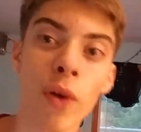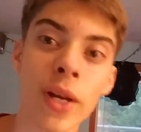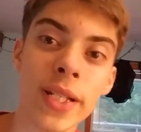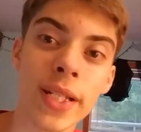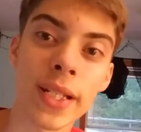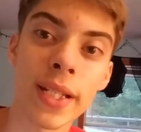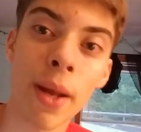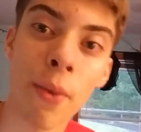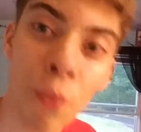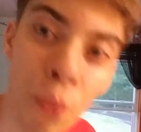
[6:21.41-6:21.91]

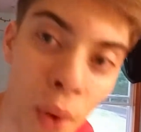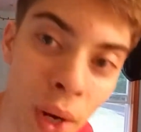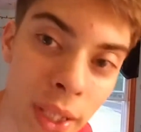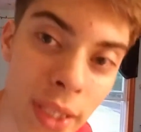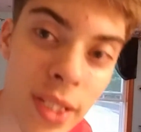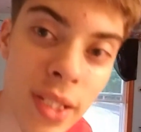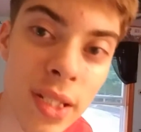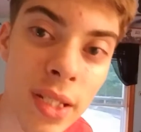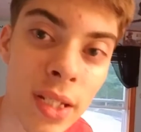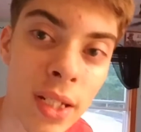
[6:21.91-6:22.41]
voices at
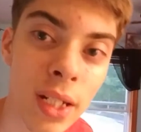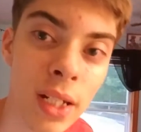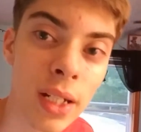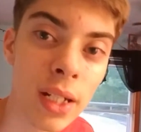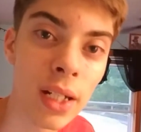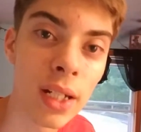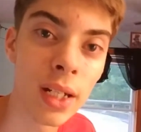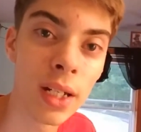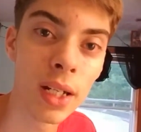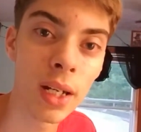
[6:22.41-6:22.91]
once.
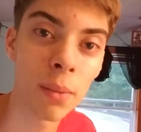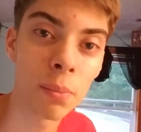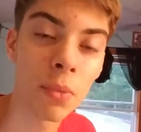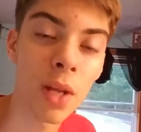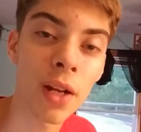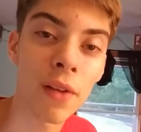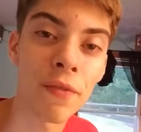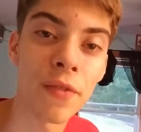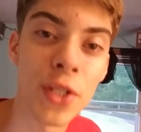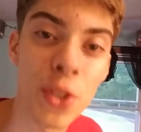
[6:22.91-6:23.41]

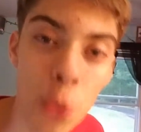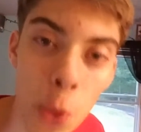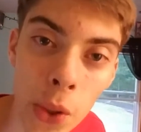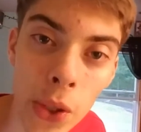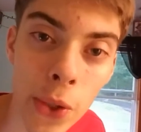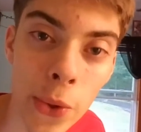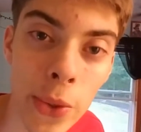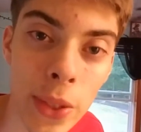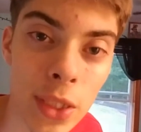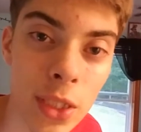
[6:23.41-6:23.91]
I'm not a
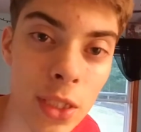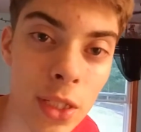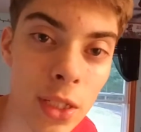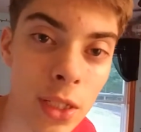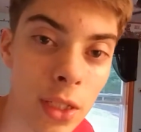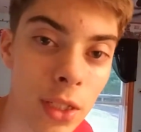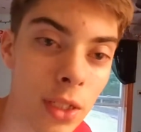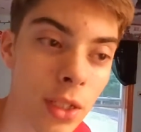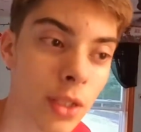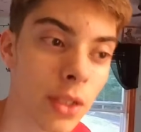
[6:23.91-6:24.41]
ventriloquist.